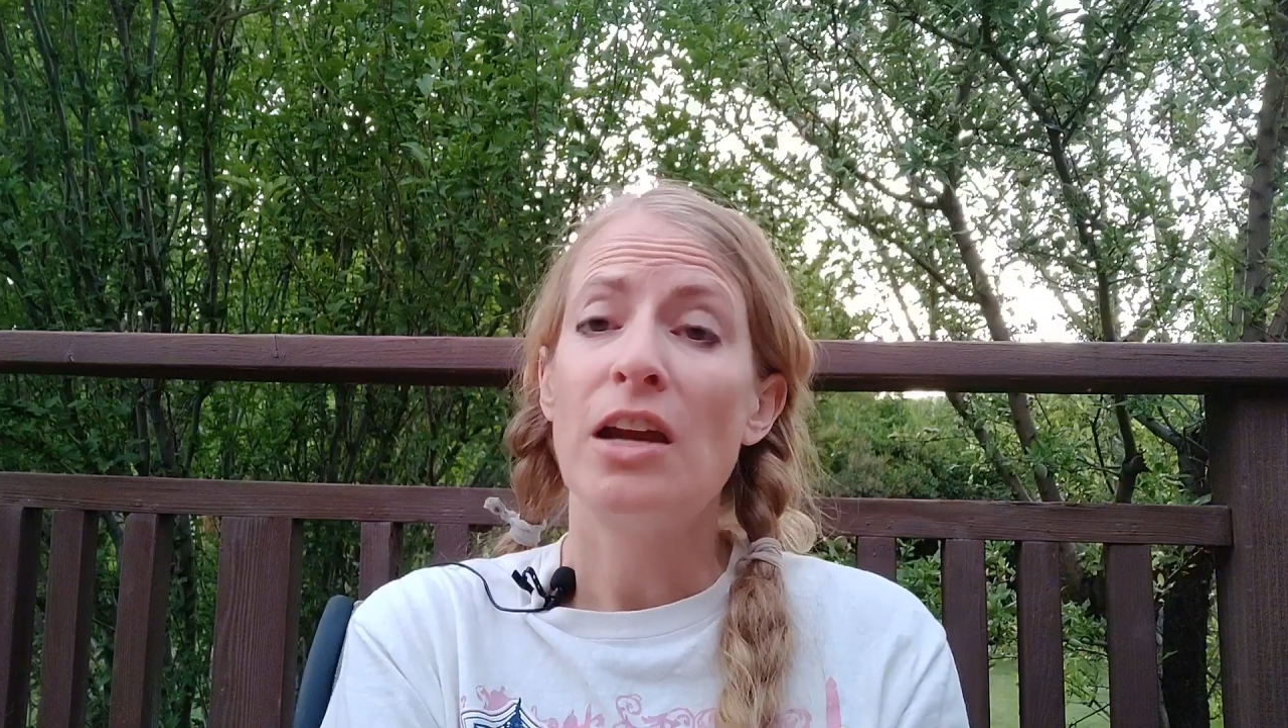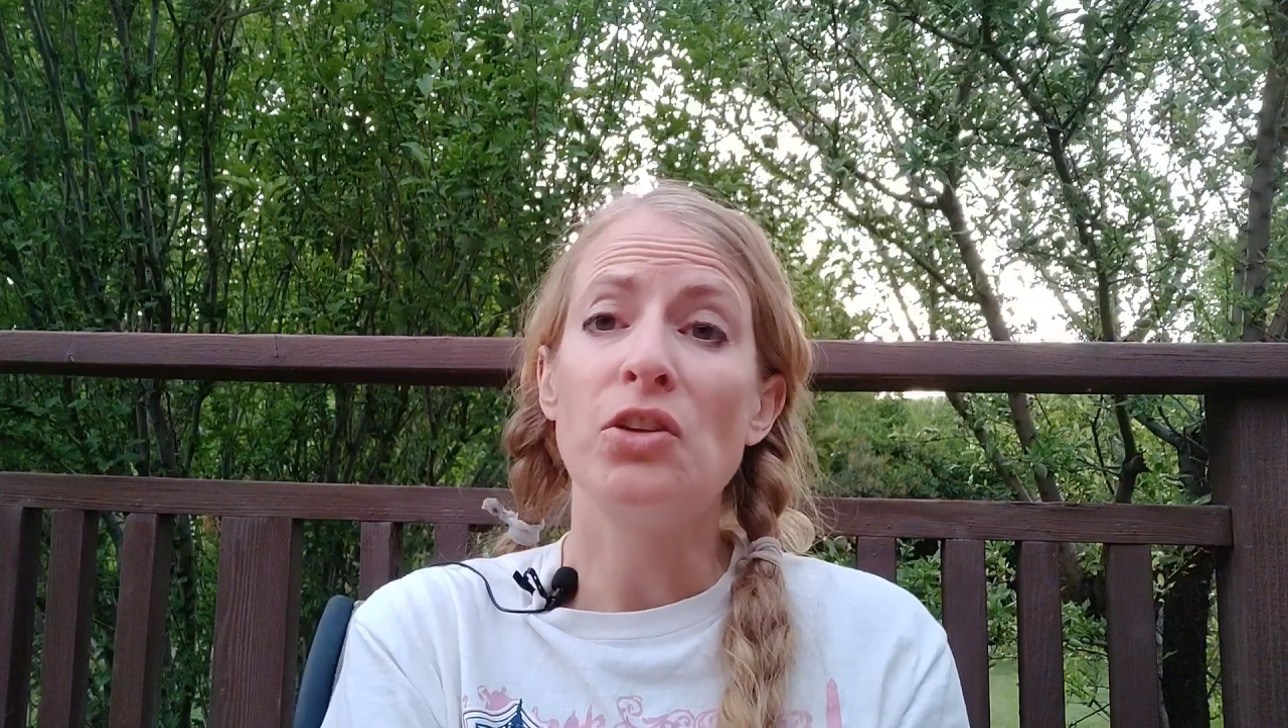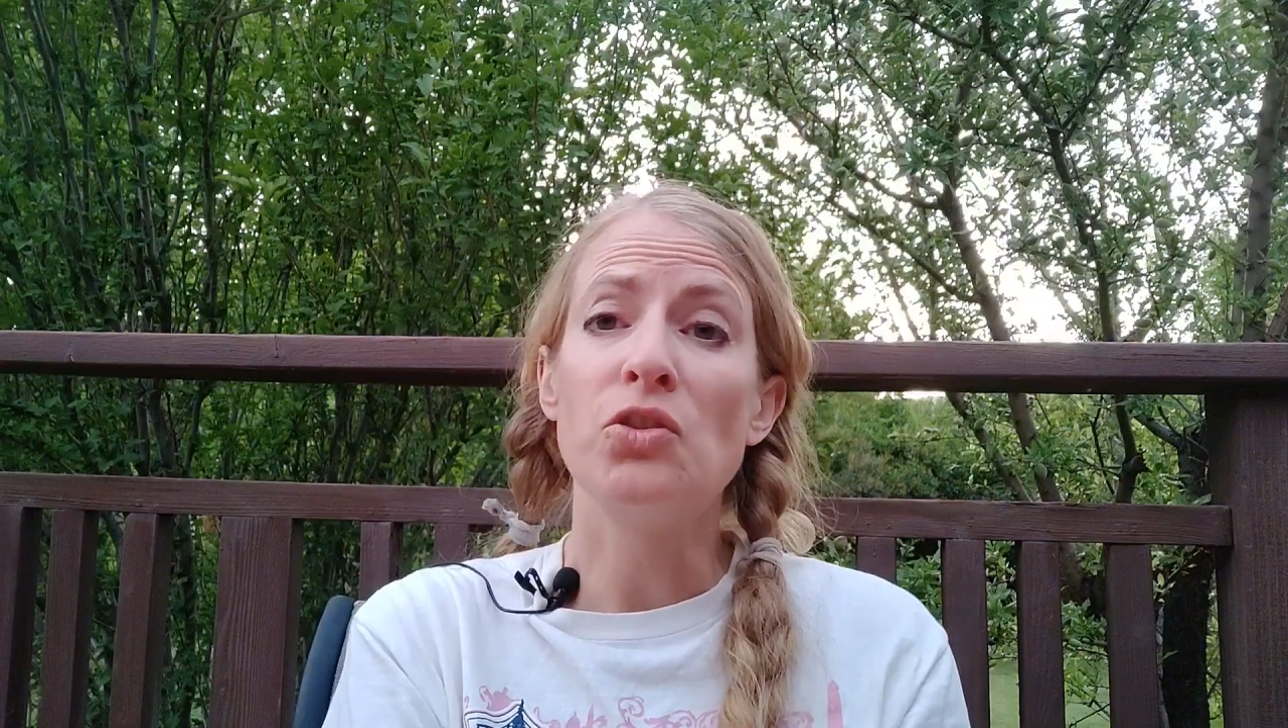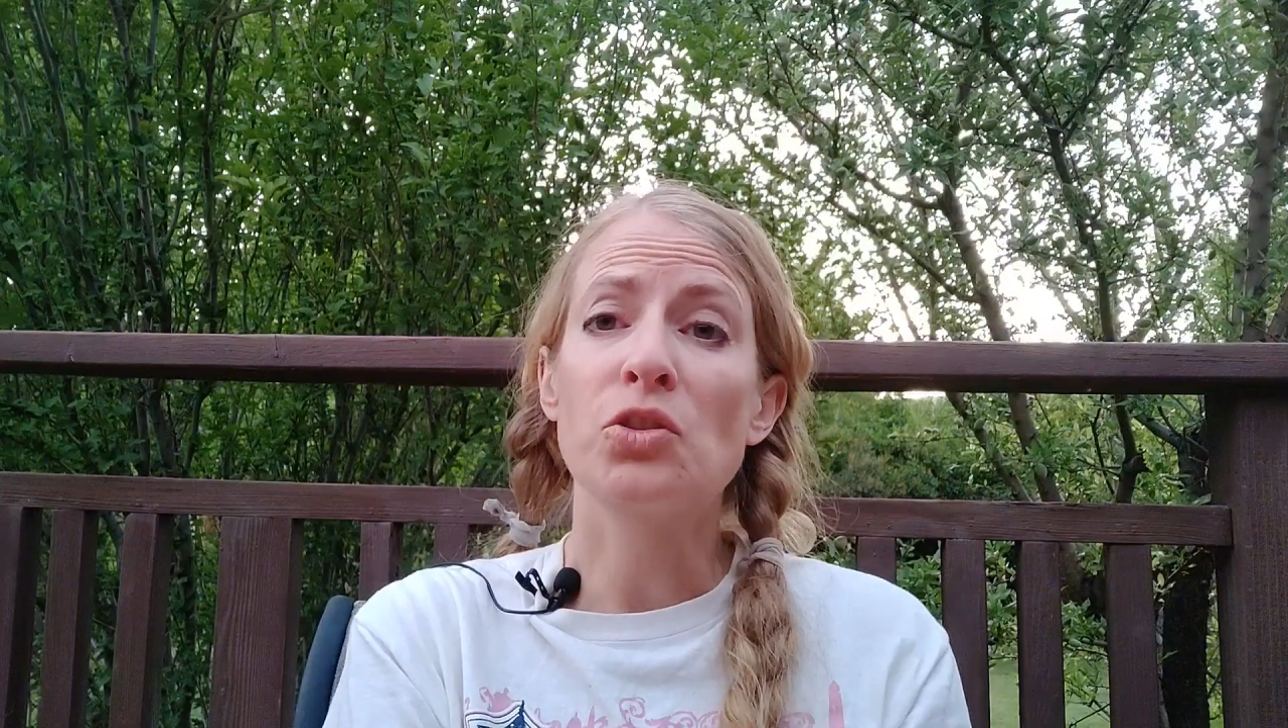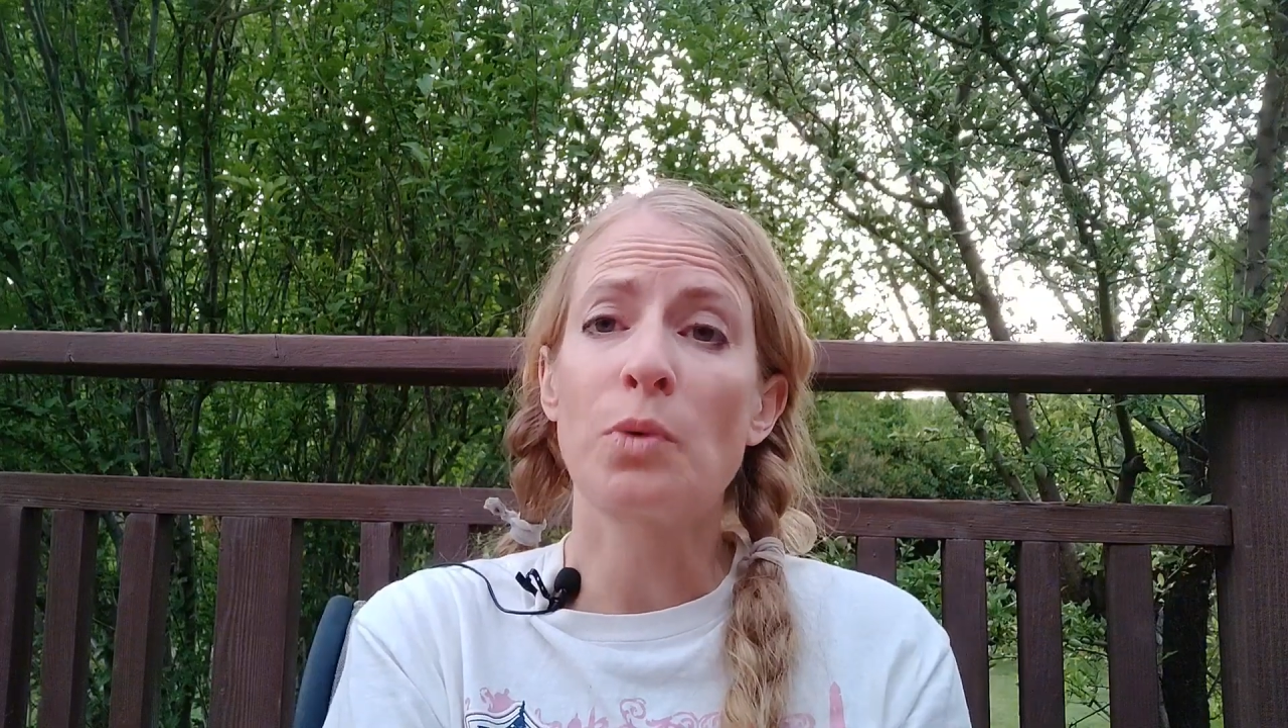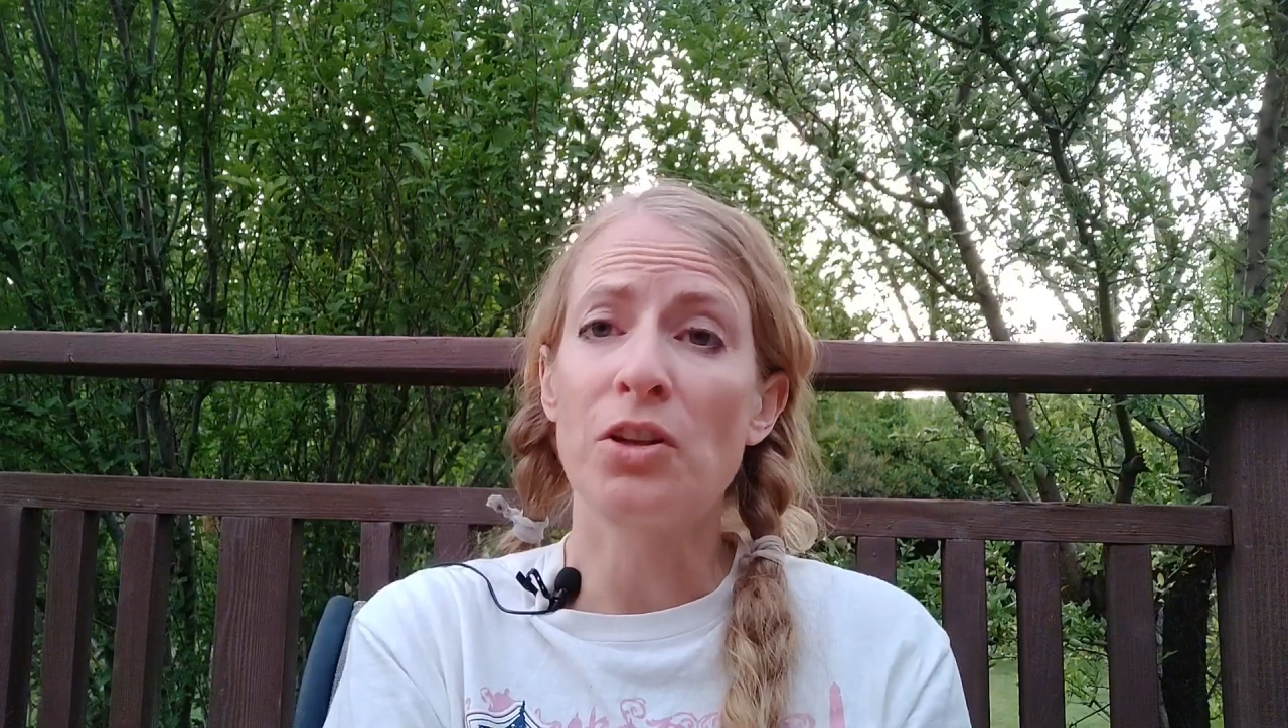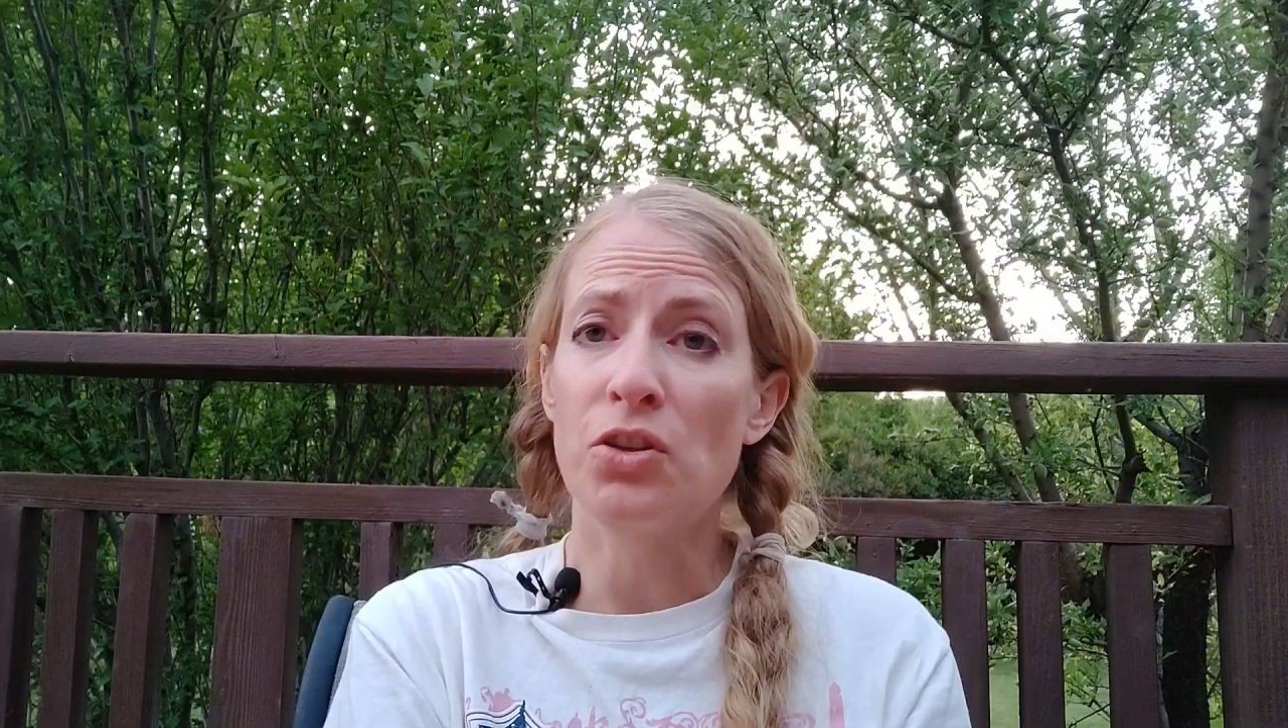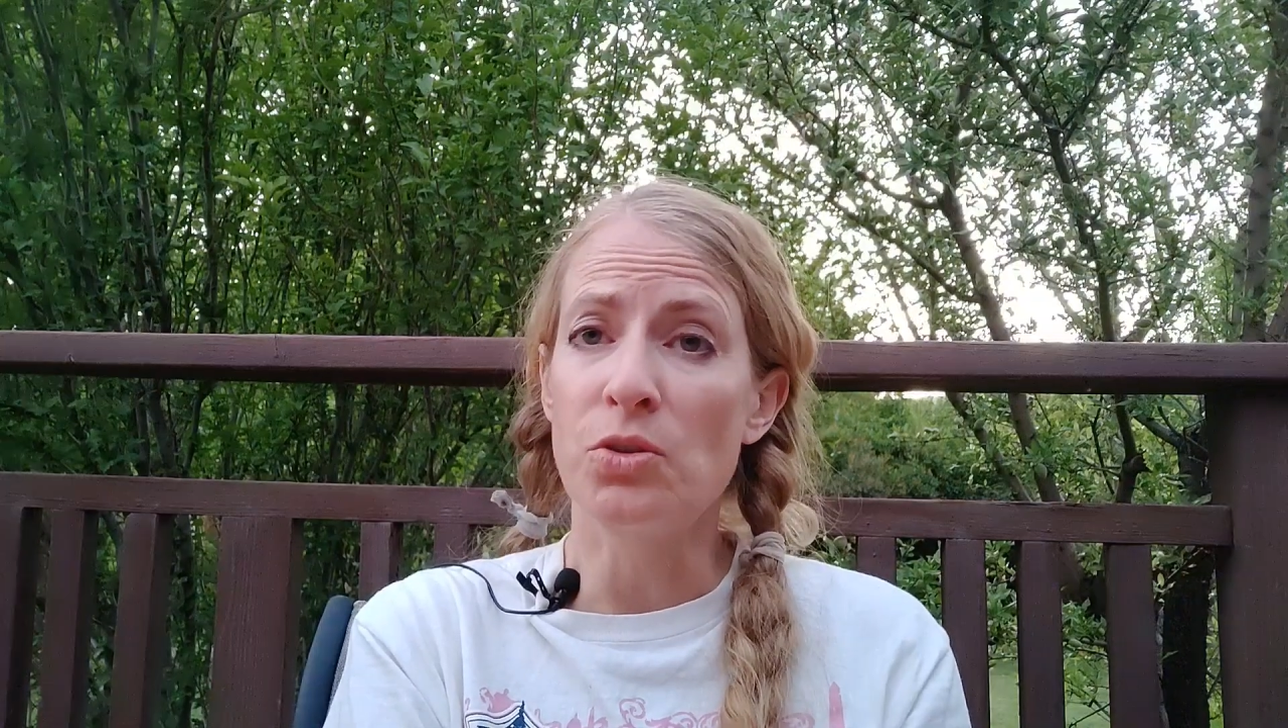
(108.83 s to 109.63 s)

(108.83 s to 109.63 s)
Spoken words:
and you just want to